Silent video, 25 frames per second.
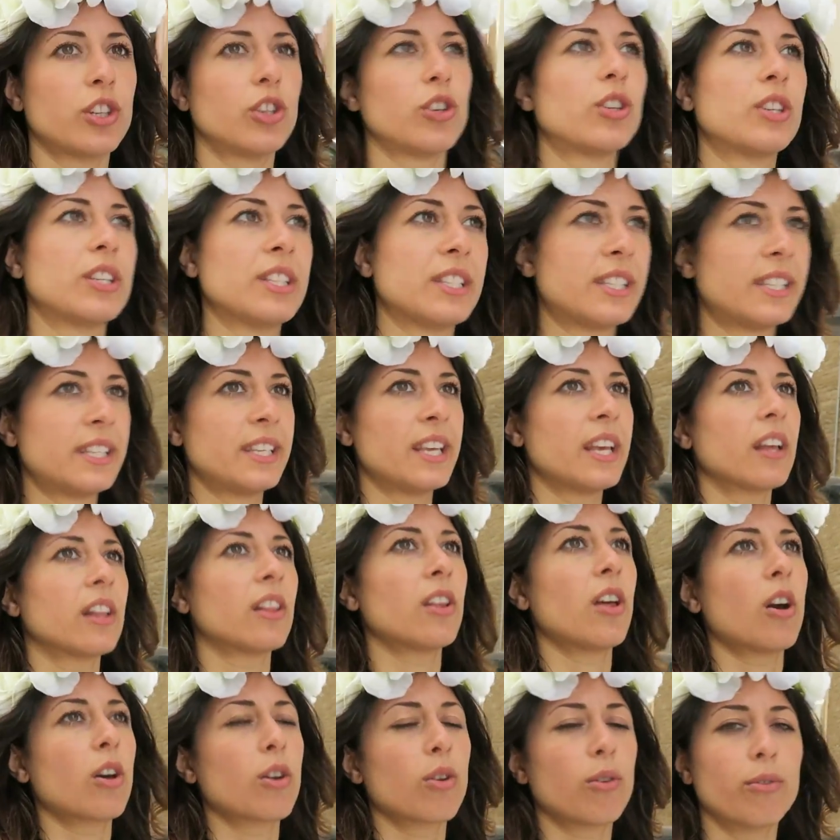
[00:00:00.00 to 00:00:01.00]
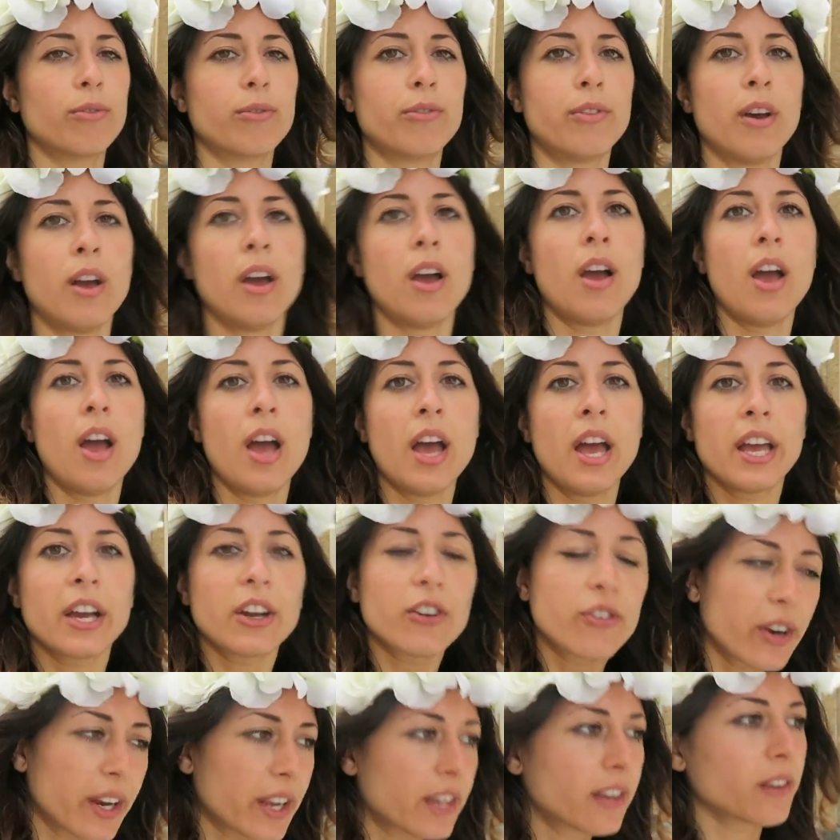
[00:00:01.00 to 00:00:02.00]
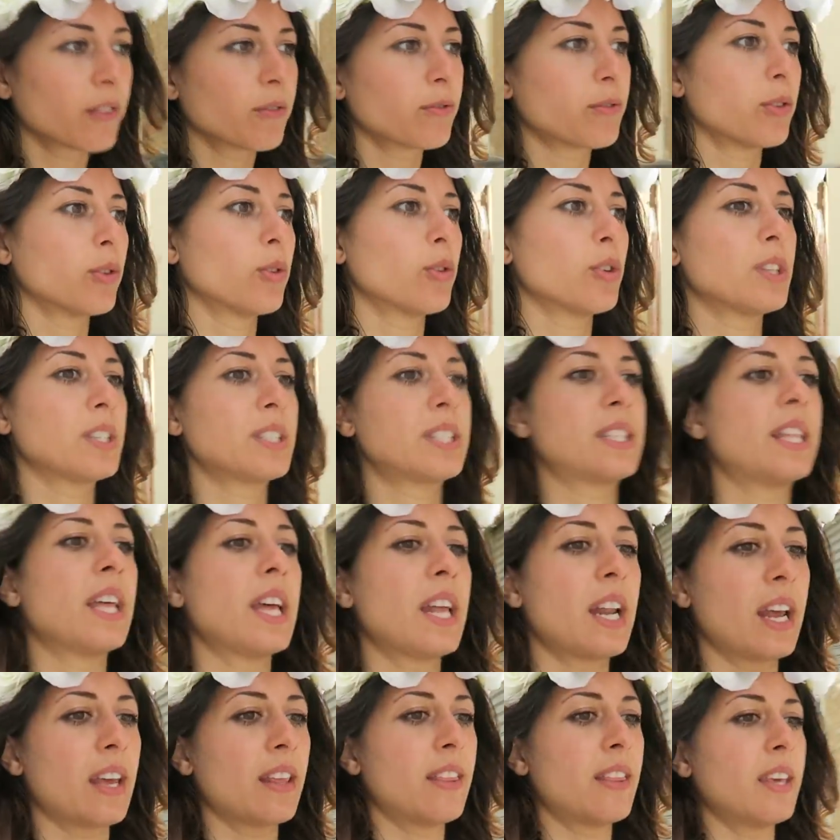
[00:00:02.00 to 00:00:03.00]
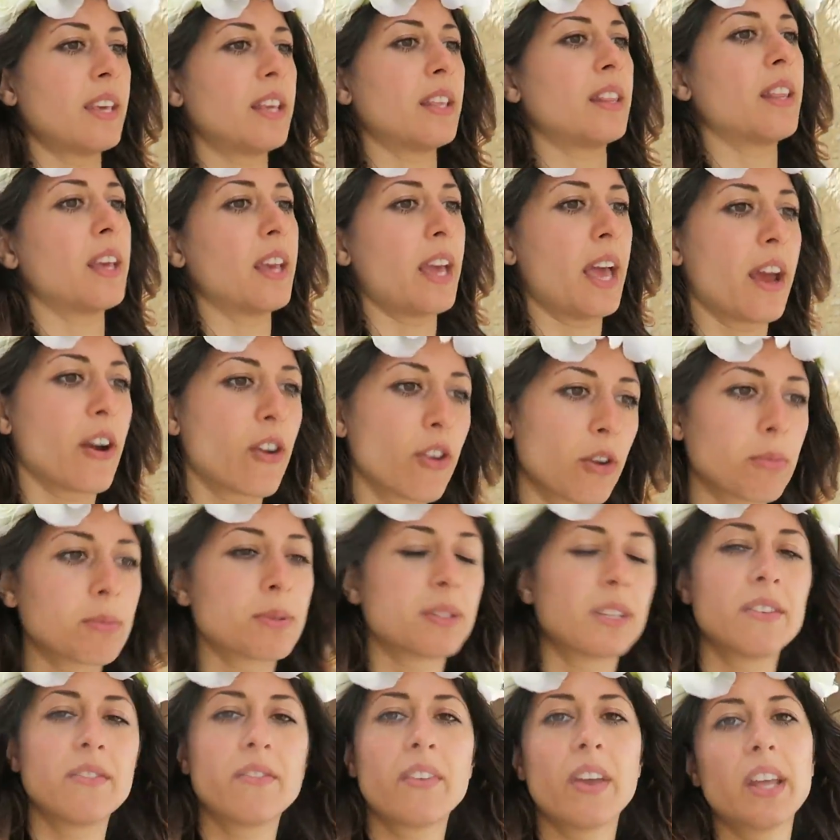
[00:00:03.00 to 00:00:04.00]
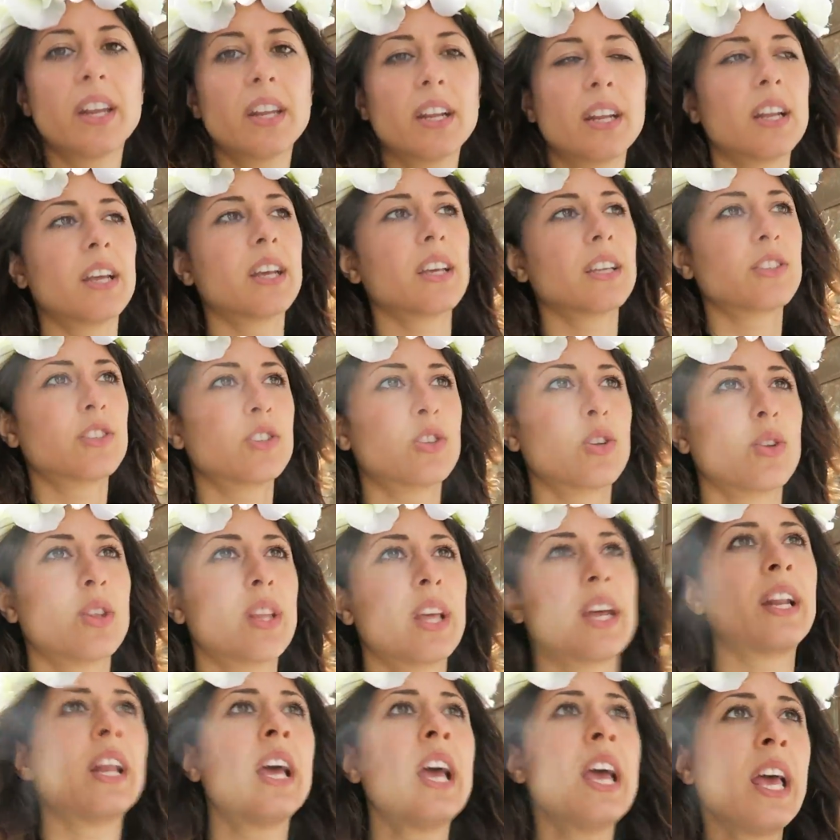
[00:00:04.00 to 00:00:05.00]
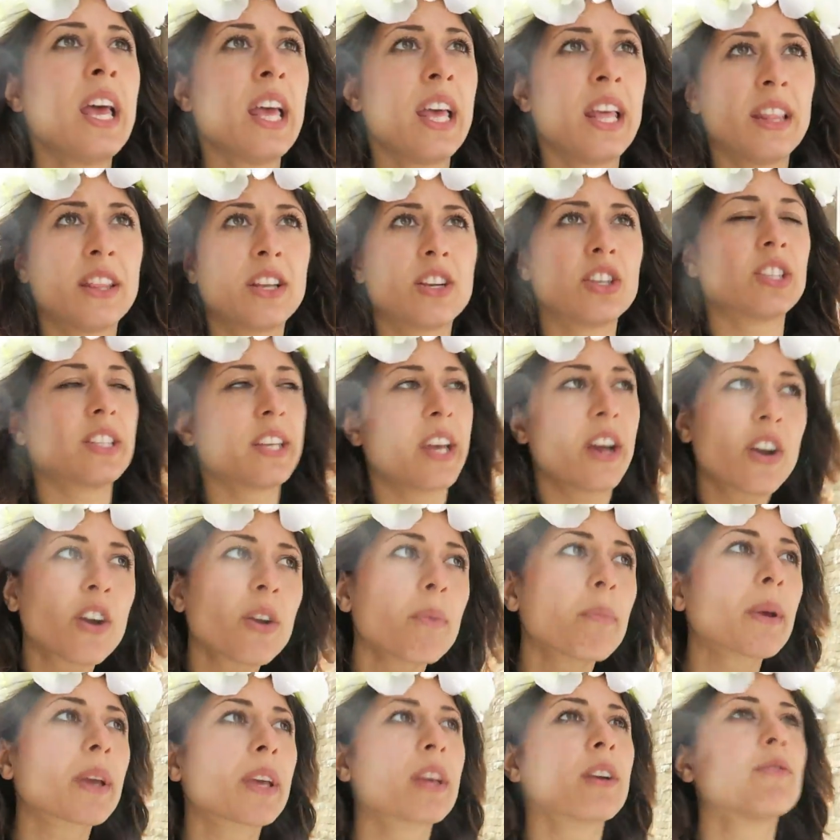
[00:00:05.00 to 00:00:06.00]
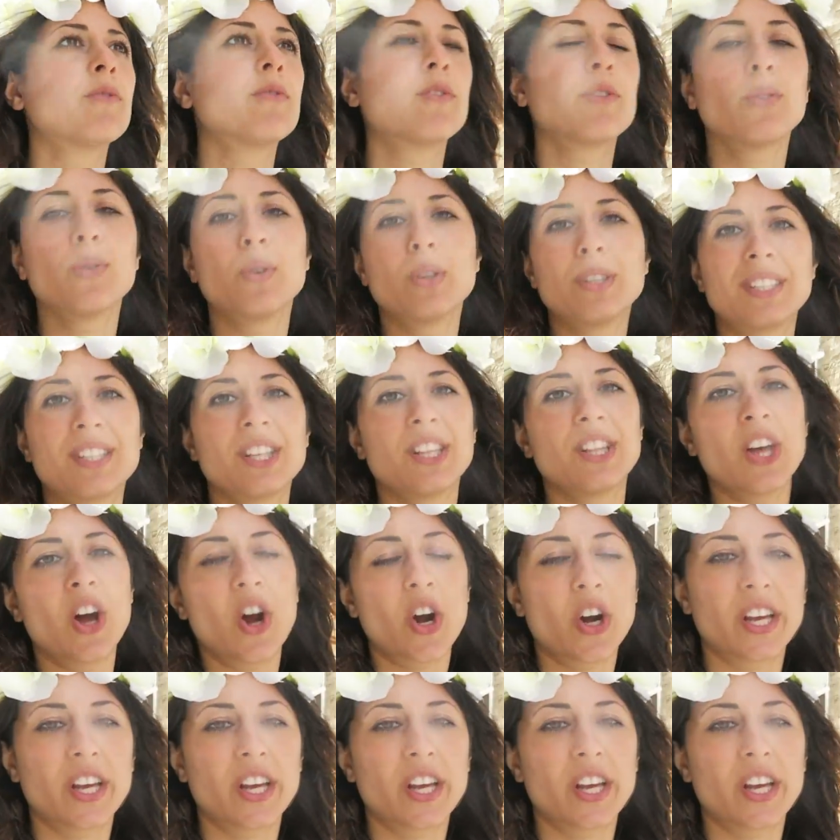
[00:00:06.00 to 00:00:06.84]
you can see a lot of Greek influence, then I think the Arabs invaded it, so then there's Arabic influence in the